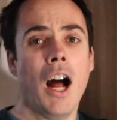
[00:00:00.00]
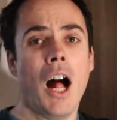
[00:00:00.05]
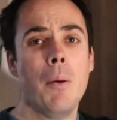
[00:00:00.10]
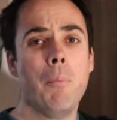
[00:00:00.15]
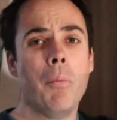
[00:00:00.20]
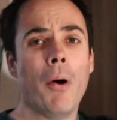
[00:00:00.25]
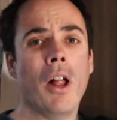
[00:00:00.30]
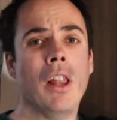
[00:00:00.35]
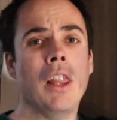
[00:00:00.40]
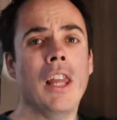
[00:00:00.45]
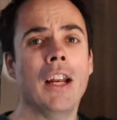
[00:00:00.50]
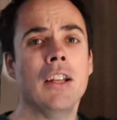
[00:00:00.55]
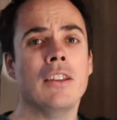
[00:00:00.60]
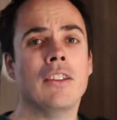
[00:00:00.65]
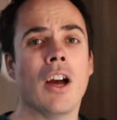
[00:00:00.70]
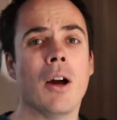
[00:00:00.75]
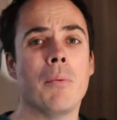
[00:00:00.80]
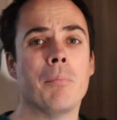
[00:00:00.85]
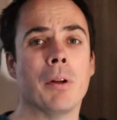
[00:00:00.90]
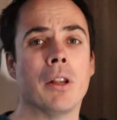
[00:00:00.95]
I'll put a link
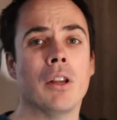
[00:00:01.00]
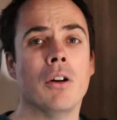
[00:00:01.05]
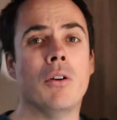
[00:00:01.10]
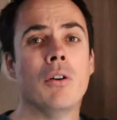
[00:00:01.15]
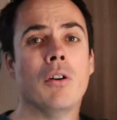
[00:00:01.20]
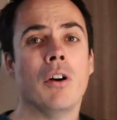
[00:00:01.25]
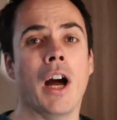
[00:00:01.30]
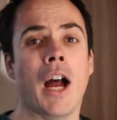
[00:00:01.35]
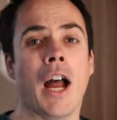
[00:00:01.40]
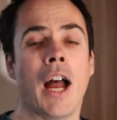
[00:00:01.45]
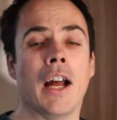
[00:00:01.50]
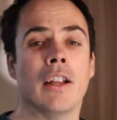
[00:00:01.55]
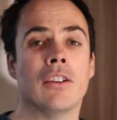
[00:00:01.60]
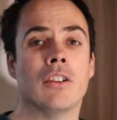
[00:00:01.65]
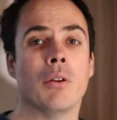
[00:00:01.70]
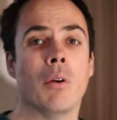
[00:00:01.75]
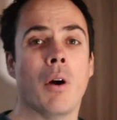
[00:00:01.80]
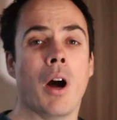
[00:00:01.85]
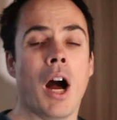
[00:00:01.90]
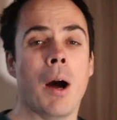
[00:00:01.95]
down below
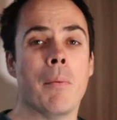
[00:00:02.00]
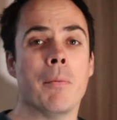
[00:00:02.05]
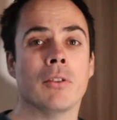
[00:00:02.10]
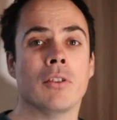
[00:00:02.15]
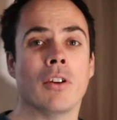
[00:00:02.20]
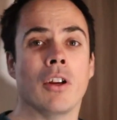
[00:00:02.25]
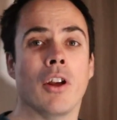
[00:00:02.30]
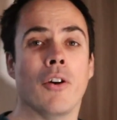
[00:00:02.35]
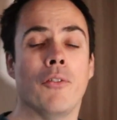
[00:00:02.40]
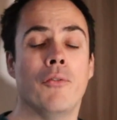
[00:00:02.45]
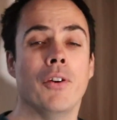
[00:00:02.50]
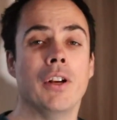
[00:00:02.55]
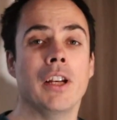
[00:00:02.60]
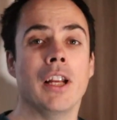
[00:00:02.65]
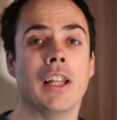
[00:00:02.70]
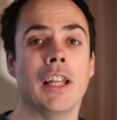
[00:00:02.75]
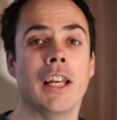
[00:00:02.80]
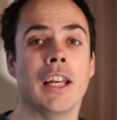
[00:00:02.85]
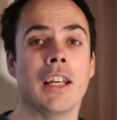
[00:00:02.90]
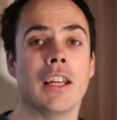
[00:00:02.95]
to our Amazon
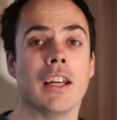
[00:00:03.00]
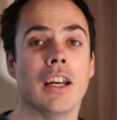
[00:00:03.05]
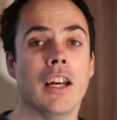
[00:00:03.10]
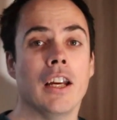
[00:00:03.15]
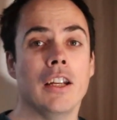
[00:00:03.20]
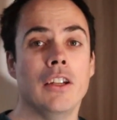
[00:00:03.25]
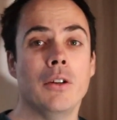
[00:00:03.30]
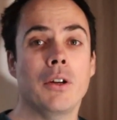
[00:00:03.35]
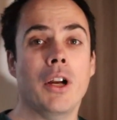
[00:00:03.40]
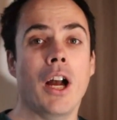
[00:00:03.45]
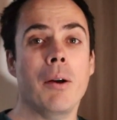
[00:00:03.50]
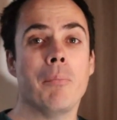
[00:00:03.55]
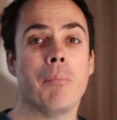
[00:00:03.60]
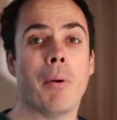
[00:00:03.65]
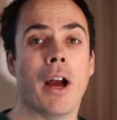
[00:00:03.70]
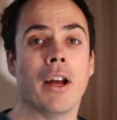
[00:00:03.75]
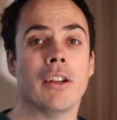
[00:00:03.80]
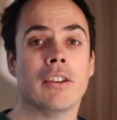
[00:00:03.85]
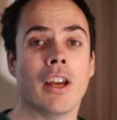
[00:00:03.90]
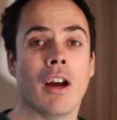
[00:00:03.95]
affiliate link. You can
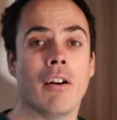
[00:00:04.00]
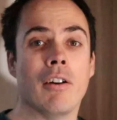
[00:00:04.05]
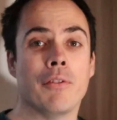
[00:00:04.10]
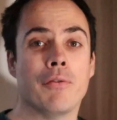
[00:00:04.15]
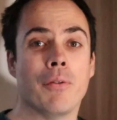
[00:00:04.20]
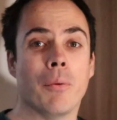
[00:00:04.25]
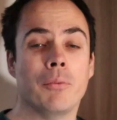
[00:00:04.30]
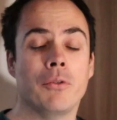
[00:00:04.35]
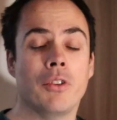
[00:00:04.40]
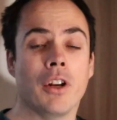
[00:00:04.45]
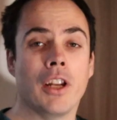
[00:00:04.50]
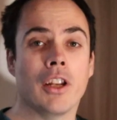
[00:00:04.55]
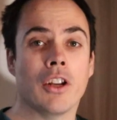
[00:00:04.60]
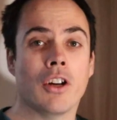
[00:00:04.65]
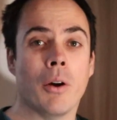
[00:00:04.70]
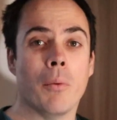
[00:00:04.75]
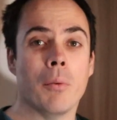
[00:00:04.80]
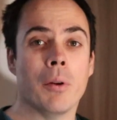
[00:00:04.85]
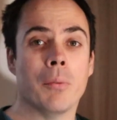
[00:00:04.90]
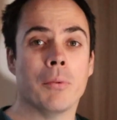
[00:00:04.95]
buy it directly from Chilli, the
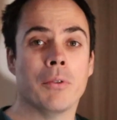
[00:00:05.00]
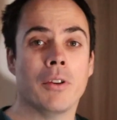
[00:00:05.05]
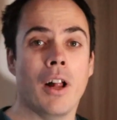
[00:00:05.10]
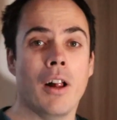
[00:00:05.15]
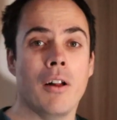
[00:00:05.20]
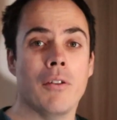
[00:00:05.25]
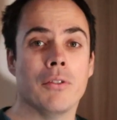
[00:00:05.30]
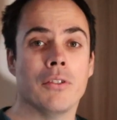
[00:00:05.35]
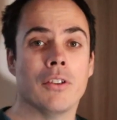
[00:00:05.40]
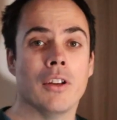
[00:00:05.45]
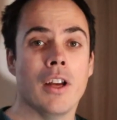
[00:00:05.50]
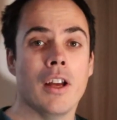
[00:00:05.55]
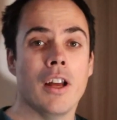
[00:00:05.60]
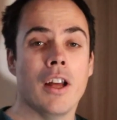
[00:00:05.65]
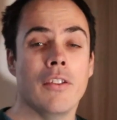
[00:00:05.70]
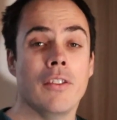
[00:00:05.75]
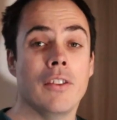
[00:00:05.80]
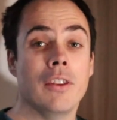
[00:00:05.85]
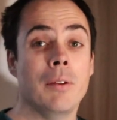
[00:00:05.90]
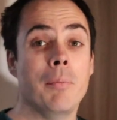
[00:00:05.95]
company themselves.
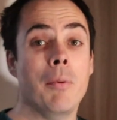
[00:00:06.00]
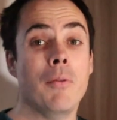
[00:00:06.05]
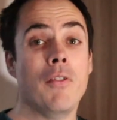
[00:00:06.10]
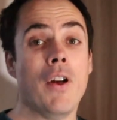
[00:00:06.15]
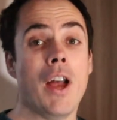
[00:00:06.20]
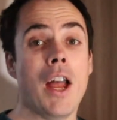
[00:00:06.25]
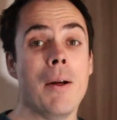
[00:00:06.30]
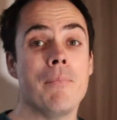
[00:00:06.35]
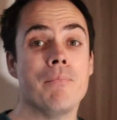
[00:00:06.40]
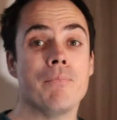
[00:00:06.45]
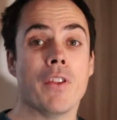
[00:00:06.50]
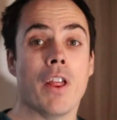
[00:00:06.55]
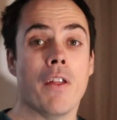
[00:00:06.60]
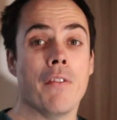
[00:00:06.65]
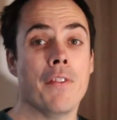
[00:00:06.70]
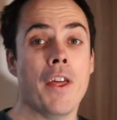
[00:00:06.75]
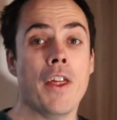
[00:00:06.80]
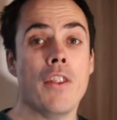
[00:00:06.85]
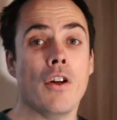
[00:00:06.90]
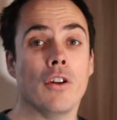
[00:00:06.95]
To be fair,
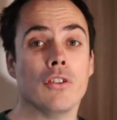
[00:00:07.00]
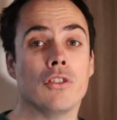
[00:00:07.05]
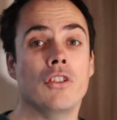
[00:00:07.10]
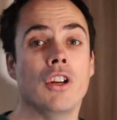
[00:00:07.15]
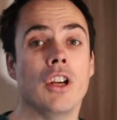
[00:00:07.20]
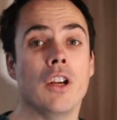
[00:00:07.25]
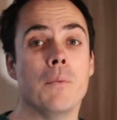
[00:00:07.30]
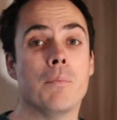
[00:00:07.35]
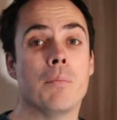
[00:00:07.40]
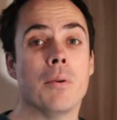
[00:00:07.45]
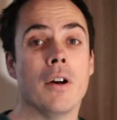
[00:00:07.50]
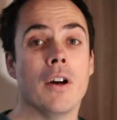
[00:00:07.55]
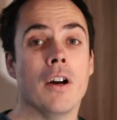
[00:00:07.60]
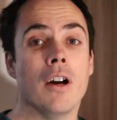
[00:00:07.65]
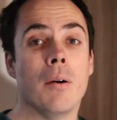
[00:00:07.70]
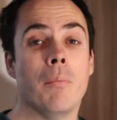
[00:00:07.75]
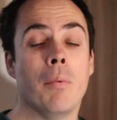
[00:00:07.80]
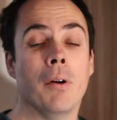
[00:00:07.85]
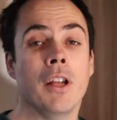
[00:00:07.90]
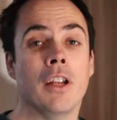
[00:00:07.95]
they're not cheap,
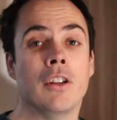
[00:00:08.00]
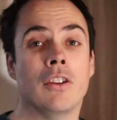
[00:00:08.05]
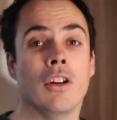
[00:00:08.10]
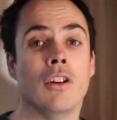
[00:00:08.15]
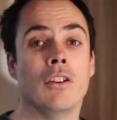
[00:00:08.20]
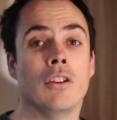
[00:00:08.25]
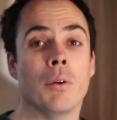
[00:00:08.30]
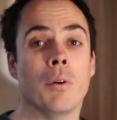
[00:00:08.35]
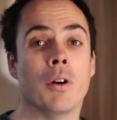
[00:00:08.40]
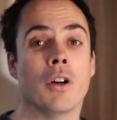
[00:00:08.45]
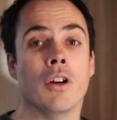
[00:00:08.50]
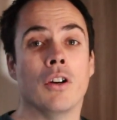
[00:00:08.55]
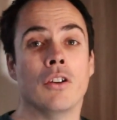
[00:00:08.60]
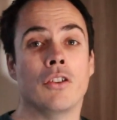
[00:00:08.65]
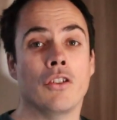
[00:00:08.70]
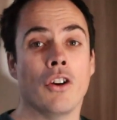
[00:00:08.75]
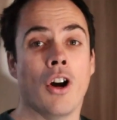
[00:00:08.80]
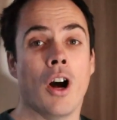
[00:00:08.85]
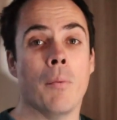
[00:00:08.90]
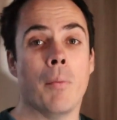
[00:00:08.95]
but they do a
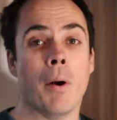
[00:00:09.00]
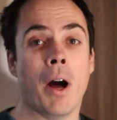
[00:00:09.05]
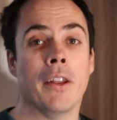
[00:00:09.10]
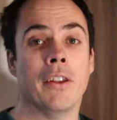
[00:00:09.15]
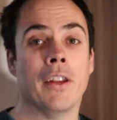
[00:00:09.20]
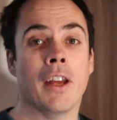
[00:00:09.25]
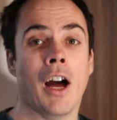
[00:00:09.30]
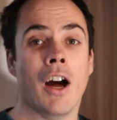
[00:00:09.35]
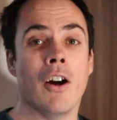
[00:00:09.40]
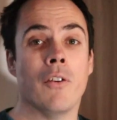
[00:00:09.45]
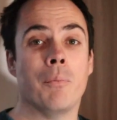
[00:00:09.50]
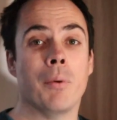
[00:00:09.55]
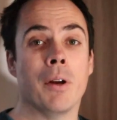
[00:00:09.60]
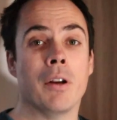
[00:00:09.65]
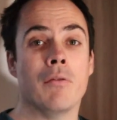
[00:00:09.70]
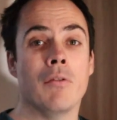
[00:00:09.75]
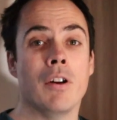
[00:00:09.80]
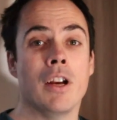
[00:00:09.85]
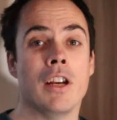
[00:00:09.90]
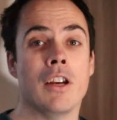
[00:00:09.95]
good job, and they have
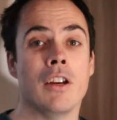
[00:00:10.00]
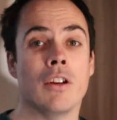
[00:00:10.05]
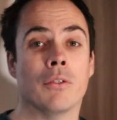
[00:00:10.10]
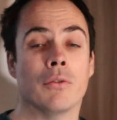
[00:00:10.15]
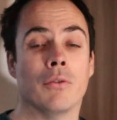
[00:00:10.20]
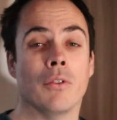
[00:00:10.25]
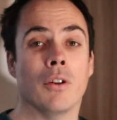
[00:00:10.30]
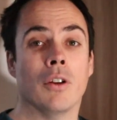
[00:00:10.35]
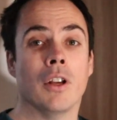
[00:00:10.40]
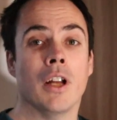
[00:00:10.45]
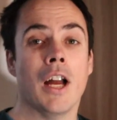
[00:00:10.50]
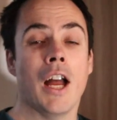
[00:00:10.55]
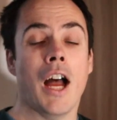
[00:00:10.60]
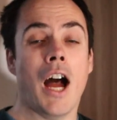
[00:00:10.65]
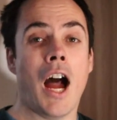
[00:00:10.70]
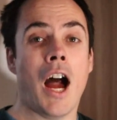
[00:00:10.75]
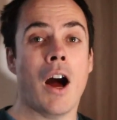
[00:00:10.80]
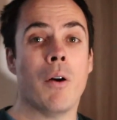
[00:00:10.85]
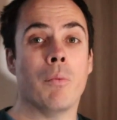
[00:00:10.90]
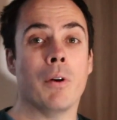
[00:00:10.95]
been really useful,
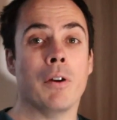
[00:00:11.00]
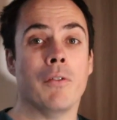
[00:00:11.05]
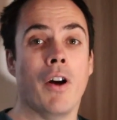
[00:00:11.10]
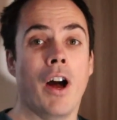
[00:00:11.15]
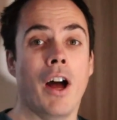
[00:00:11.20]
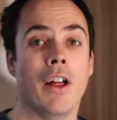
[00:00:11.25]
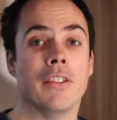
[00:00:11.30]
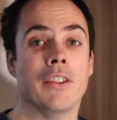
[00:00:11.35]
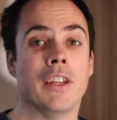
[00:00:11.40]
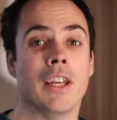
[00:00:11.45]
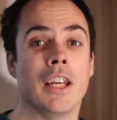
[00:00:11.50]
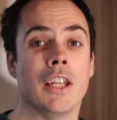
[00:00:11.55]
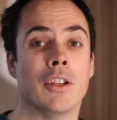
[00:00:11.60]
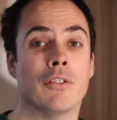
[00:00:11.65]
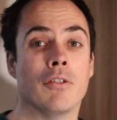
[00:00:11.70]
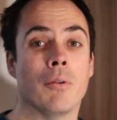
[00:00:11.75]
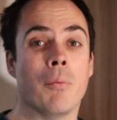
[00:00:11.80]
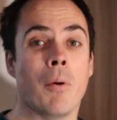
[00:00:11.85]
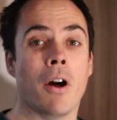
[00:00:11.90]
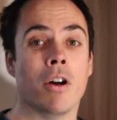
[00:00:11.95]
and we've had these
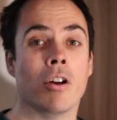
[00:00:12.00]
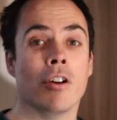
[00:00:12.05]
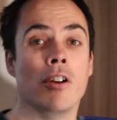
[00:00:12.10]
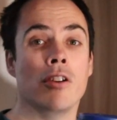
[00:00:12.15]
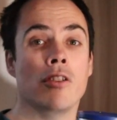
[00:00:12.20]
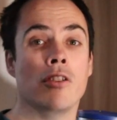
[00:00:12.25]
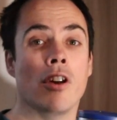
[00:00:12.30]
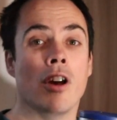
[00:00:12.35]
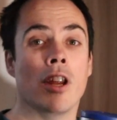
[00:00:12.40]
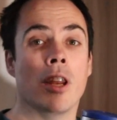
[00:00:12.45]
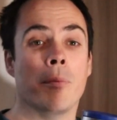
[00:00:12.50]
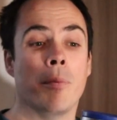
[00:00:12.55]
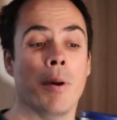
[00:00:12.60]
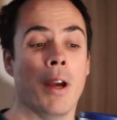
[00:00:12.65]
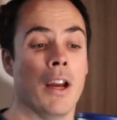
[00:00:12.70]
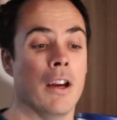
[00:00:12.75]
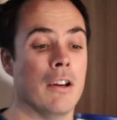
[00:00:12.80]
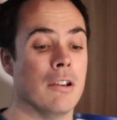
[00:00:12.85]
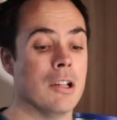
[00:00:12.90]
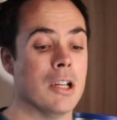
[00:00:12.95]
for about a good year and a
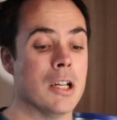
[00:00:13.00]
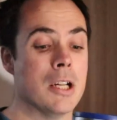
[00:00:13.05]
bit.